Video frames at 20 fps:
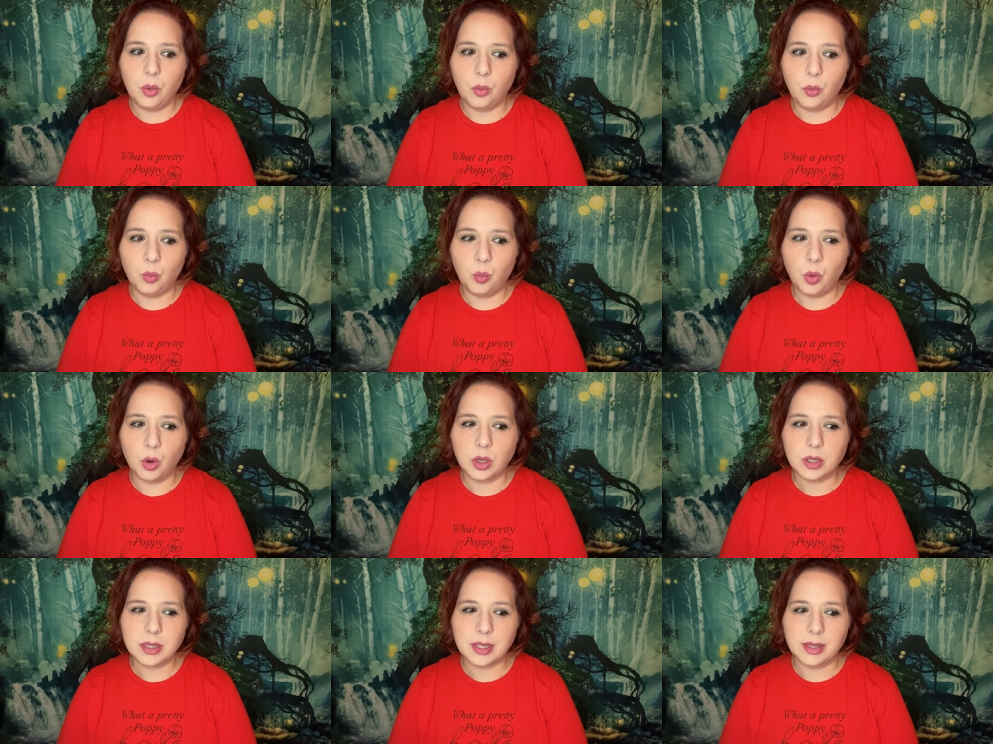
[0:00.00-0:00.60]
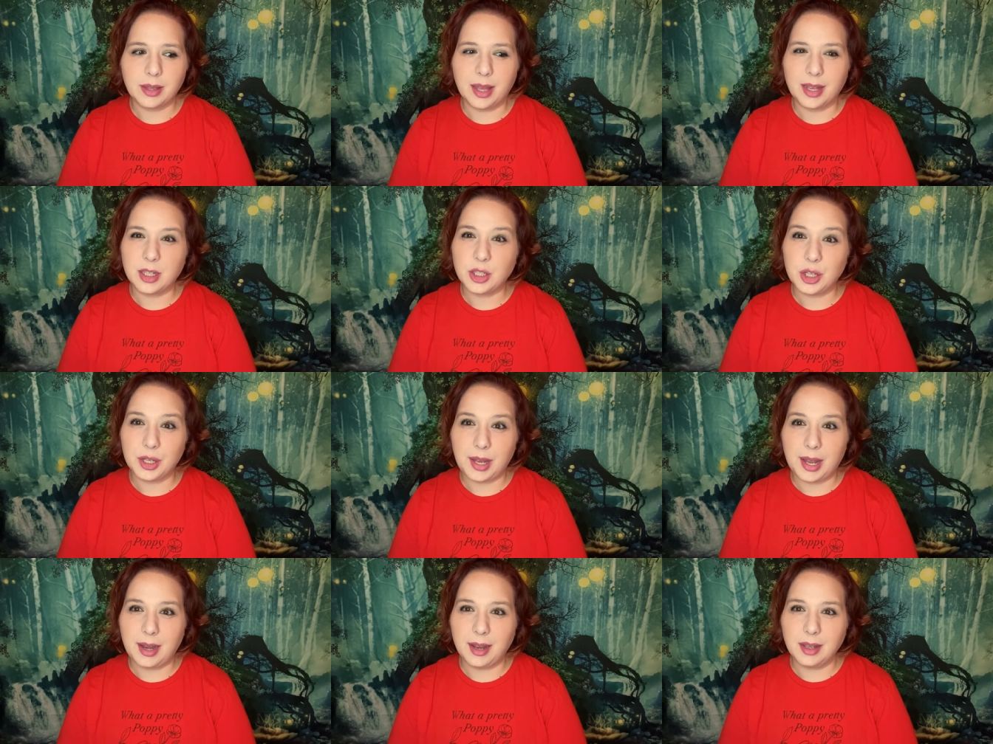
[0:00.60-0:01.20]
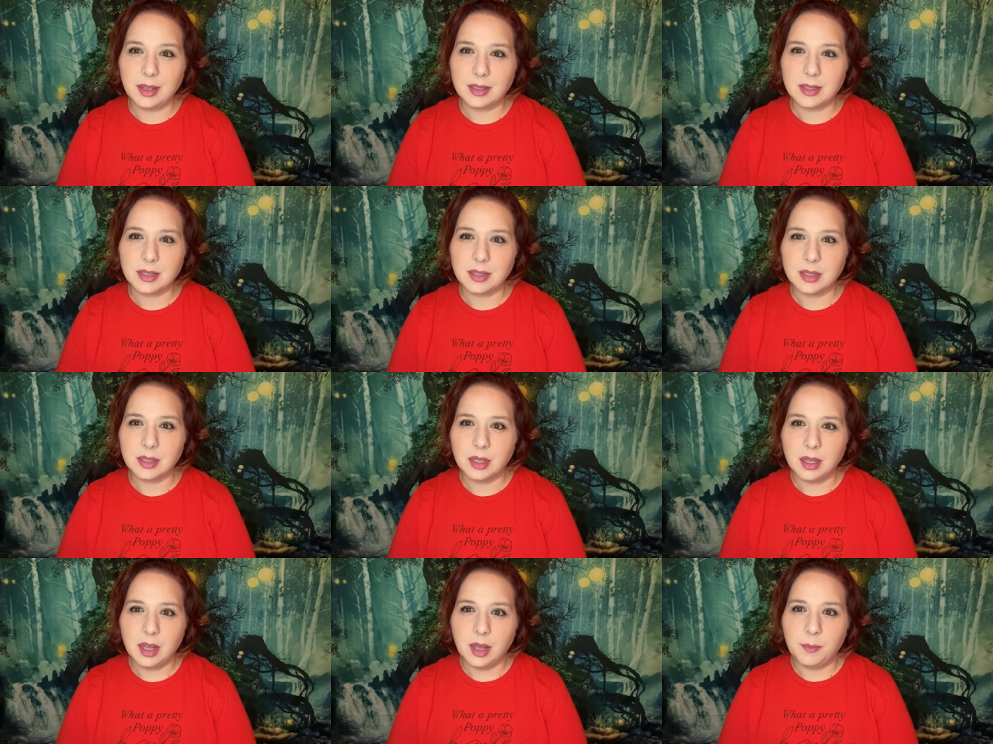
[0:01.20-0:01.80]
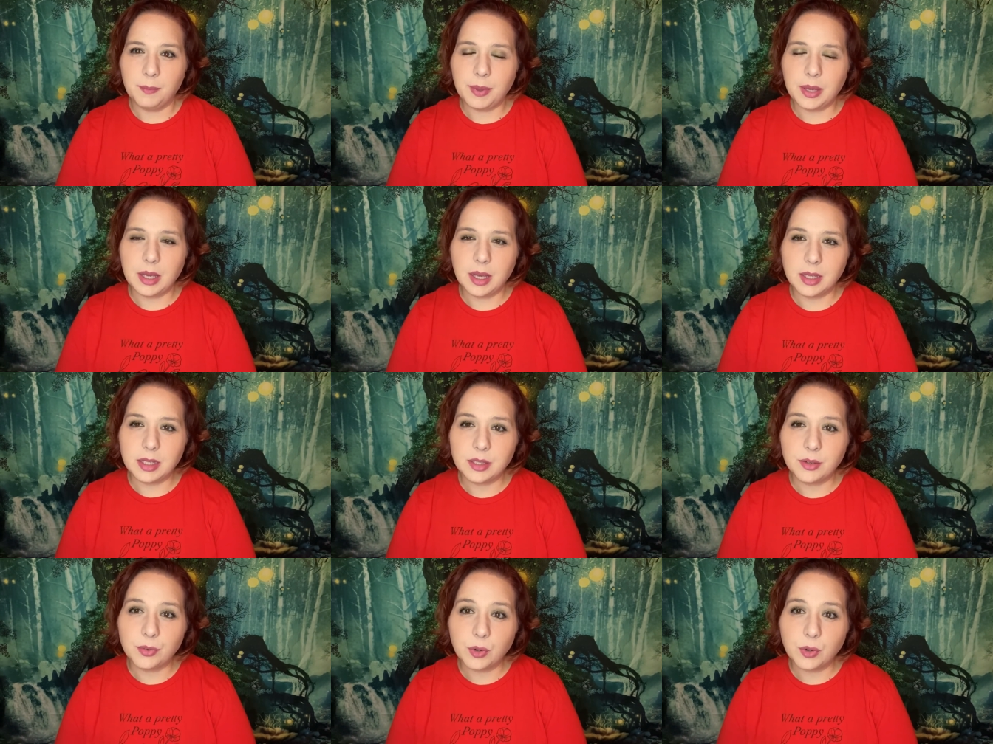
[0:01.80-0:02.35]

works in like genetics. Because